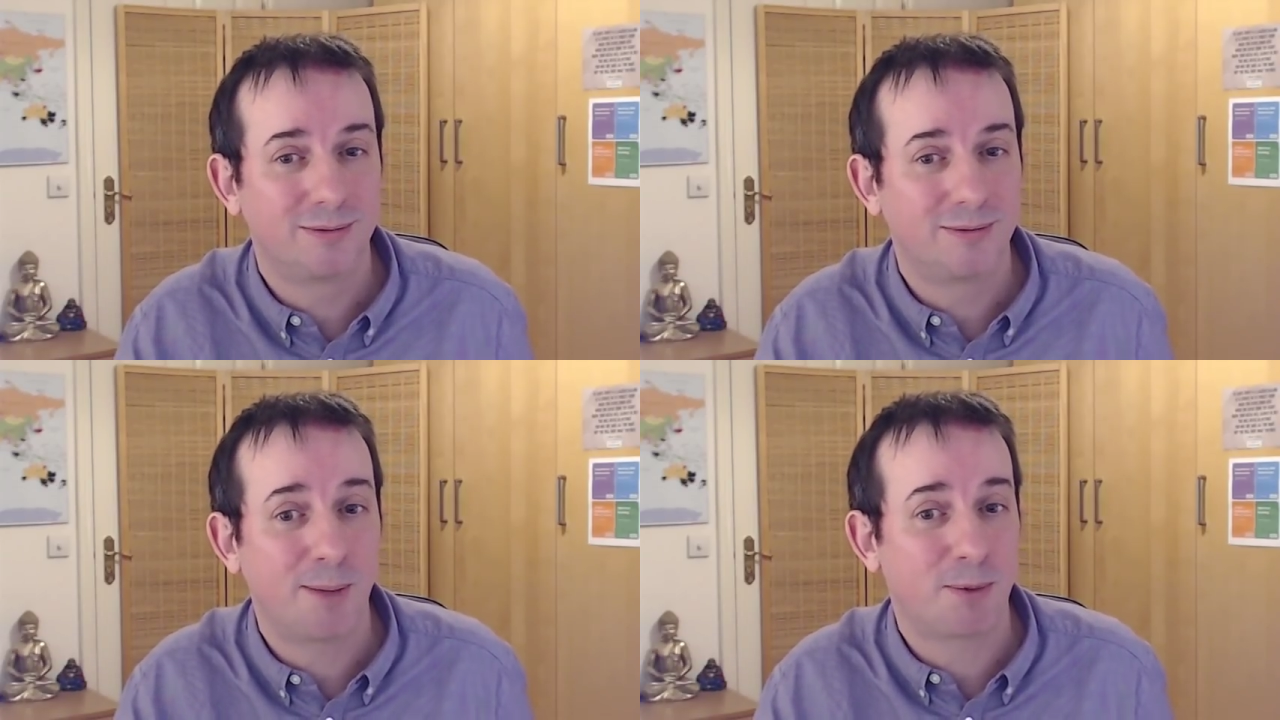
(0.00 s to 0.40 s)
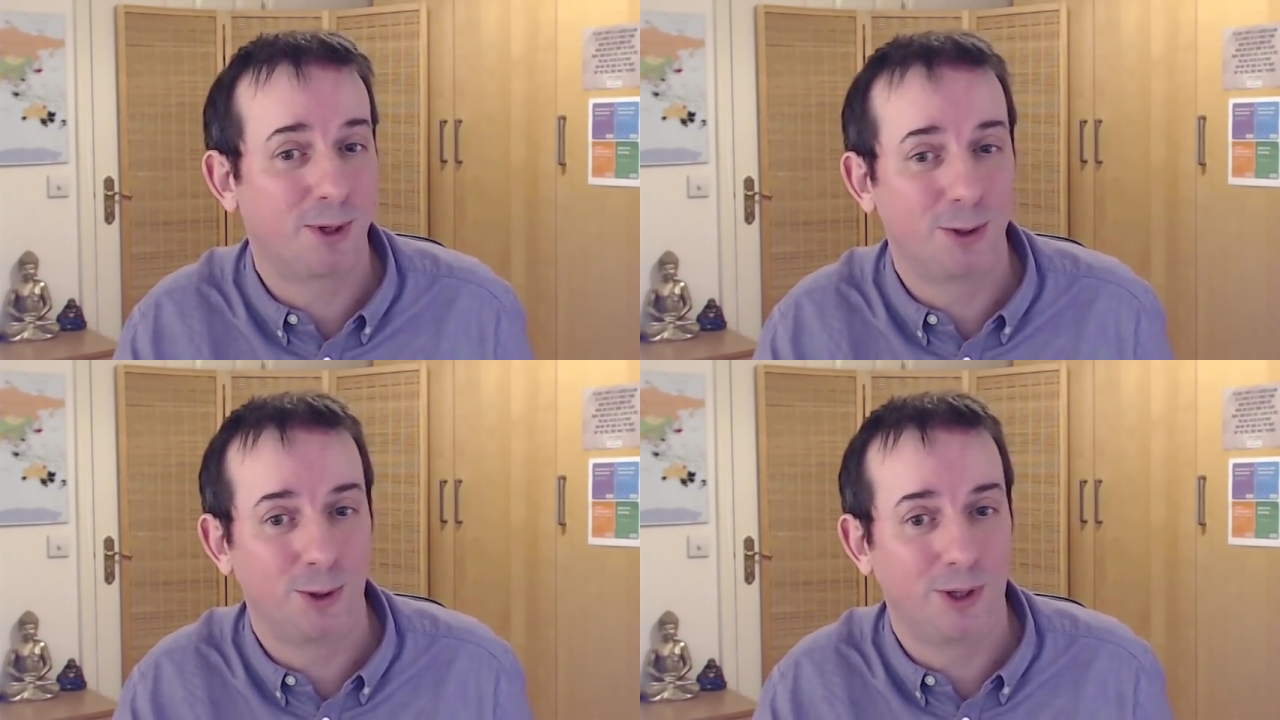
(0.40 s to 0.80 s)

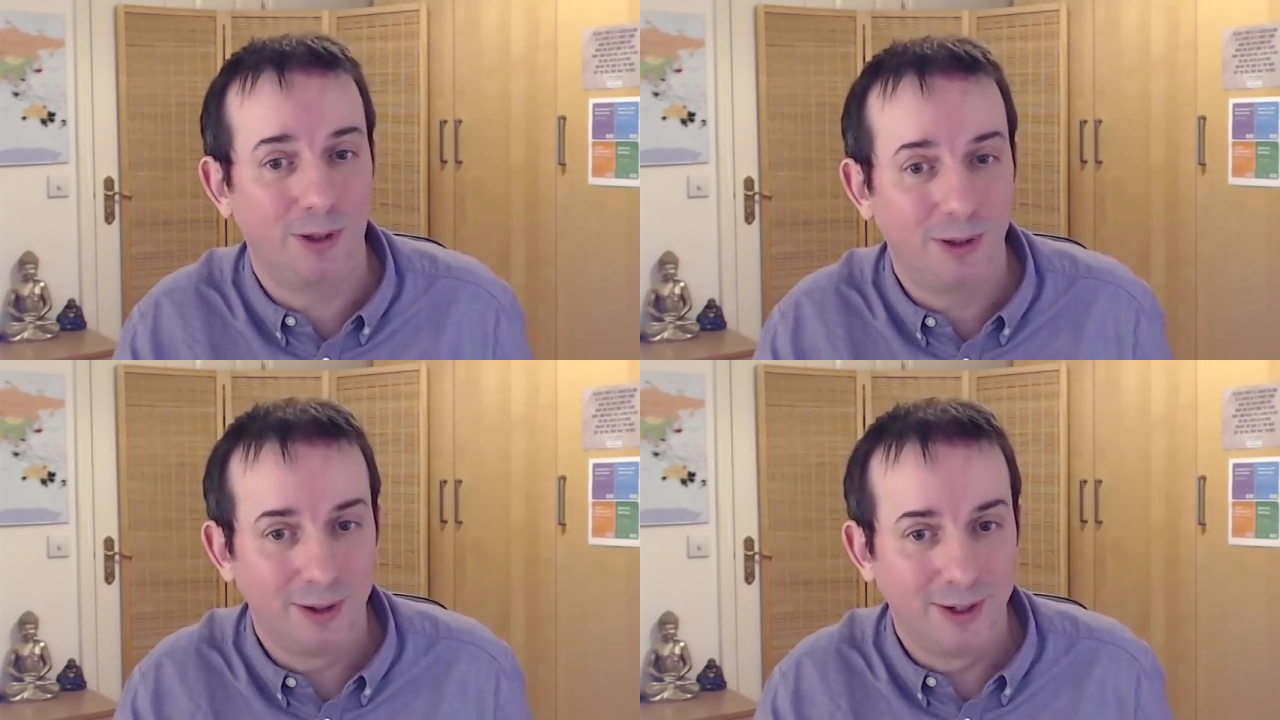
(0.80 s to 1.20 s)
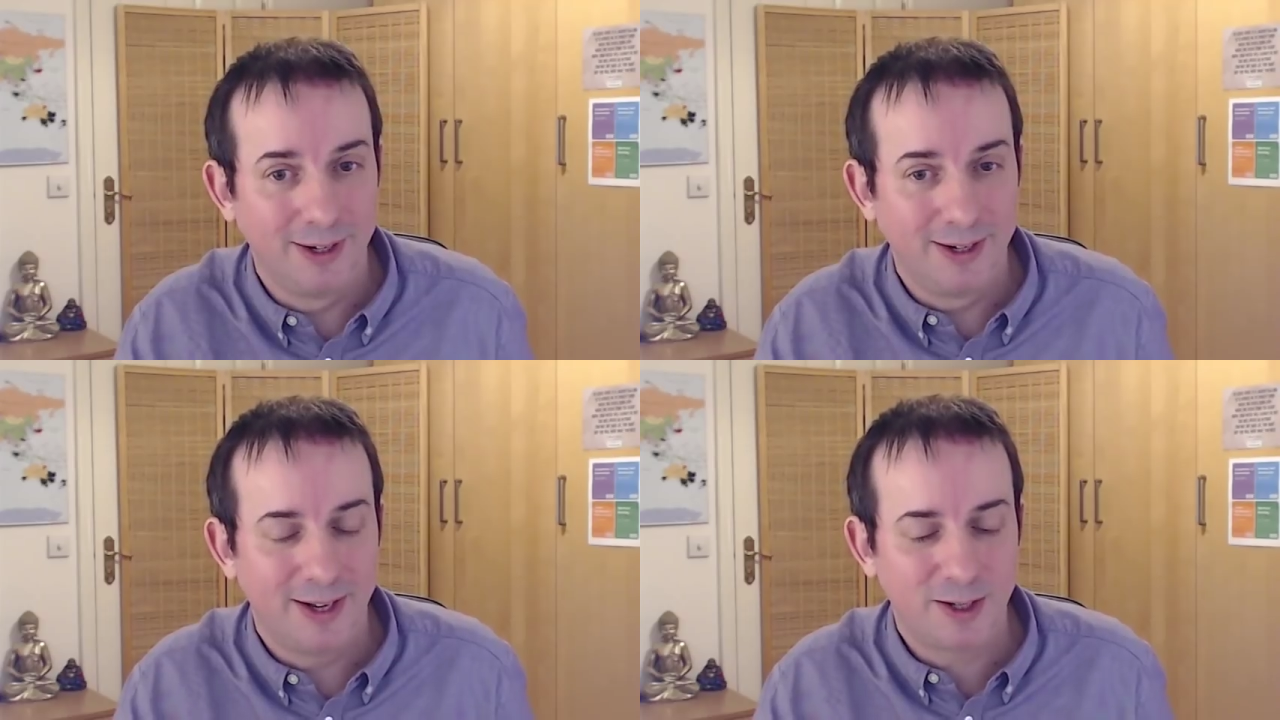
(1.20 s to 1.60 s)
Absolutely.
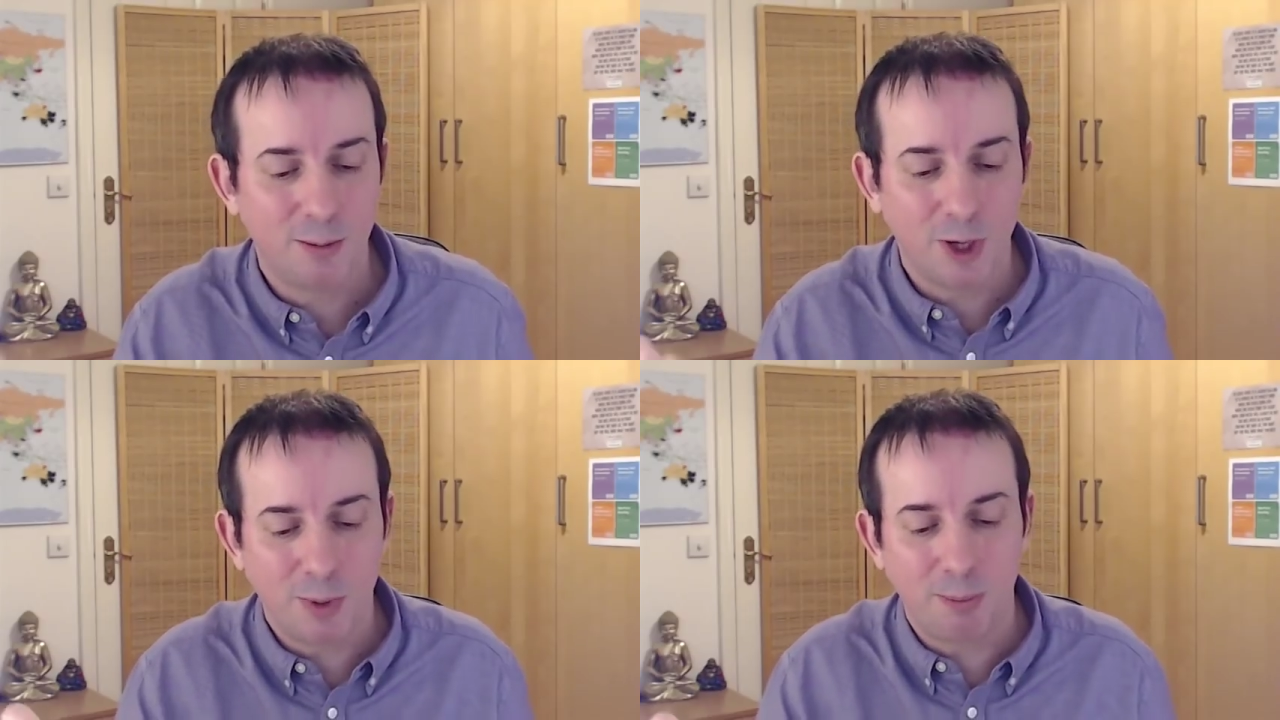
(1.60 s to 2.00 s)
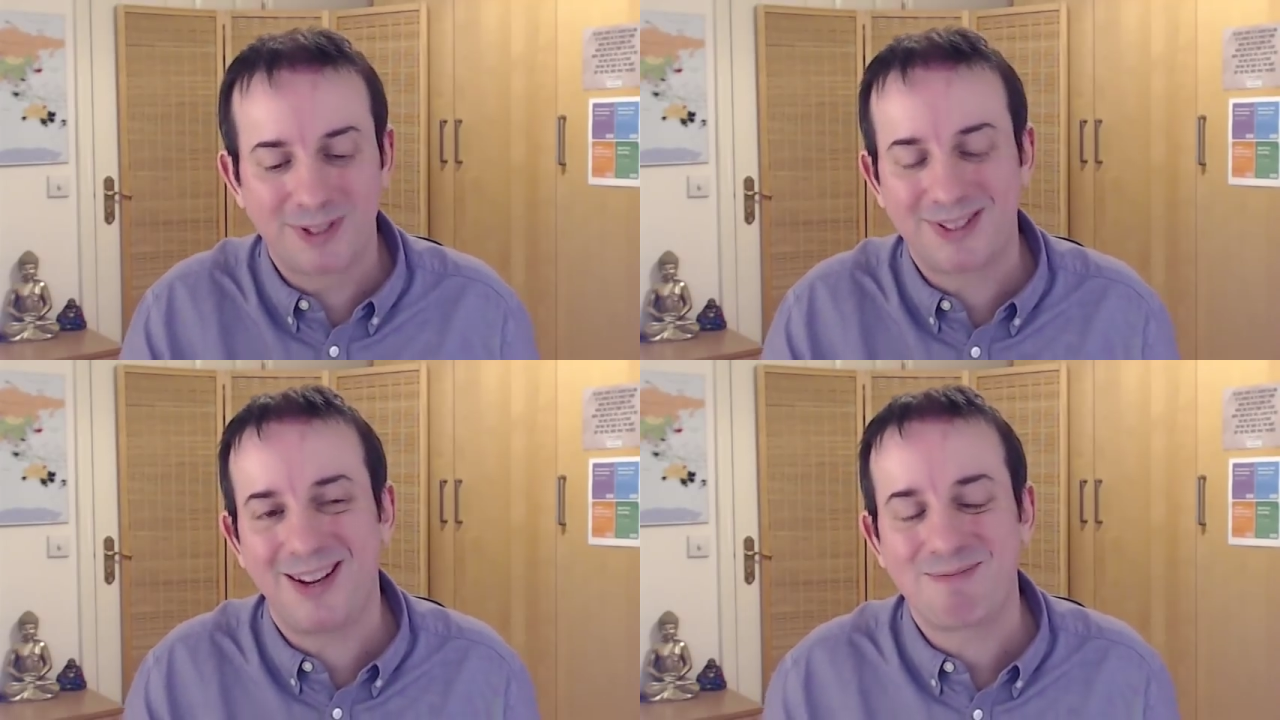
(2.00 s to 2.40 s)
And so most people
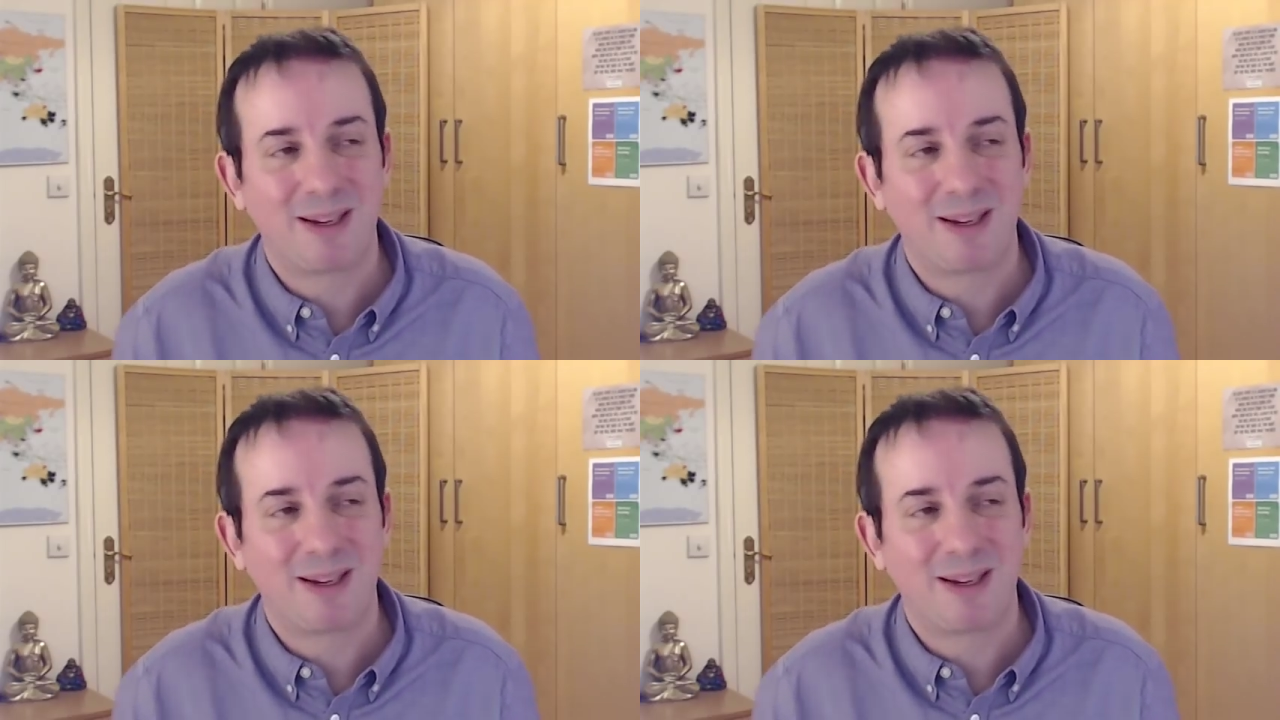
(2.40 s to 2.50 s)
say,